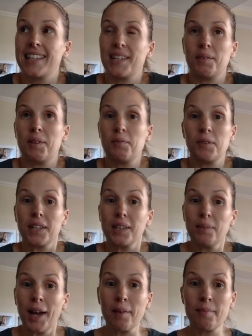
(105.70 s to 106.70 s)
something real
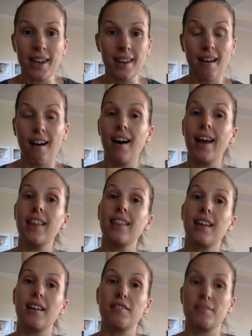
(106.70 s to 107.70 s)
about me, I
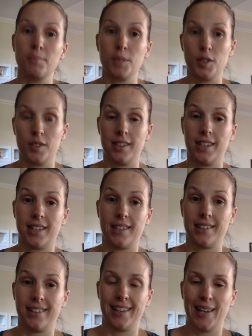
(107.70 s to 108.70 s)
love music.
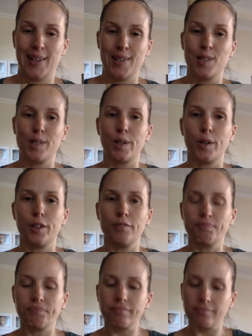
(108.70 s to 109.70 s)
So,
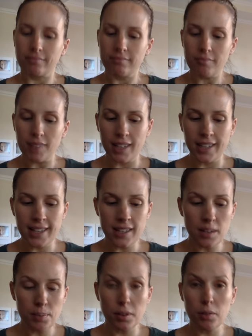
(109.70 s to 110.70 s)
yes,
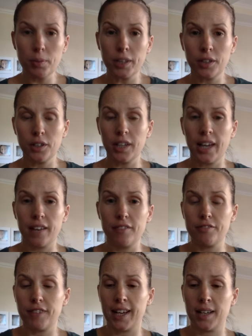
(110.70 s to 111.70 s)
I probably could have
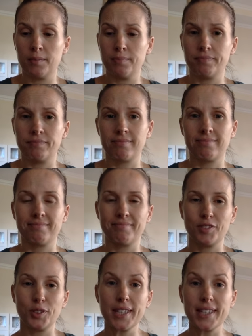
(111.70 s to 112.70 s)
um,
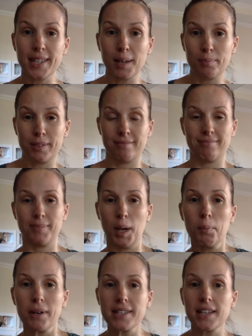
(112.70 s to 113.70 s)
dressed up and
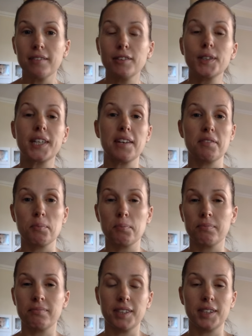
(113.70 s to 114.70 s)
made myself look
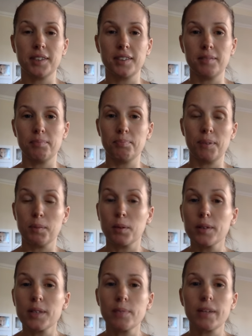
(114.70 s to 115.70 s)
even, you know, a bit more
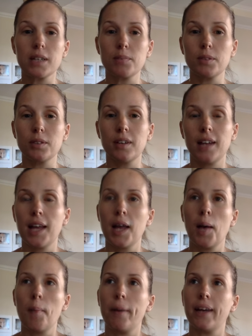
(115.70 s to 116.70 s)
respectable.
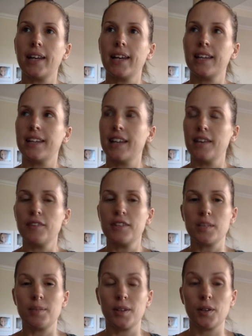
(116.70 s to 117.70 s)
But in an effort
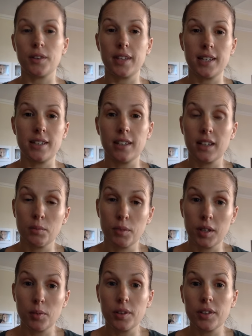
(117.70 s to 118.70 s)
to be authentic and
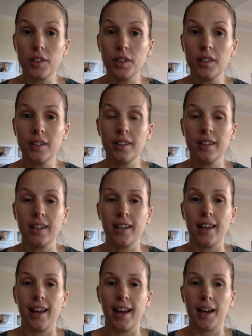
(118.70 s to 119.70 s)
real with you,
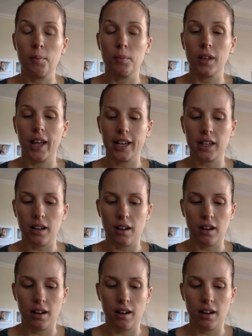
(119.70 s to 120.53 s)
um, like